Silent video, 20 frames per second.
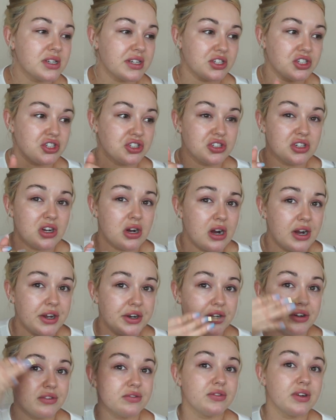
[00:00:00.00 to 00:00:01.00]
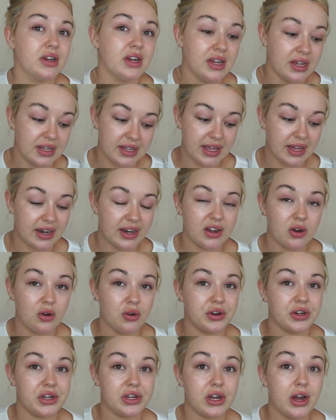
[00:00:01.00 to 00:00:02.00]
It's just kind of get it
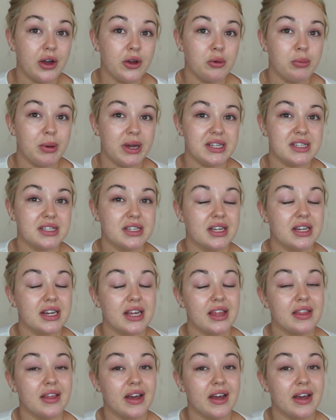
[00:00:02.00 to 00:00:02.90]
on and go basically.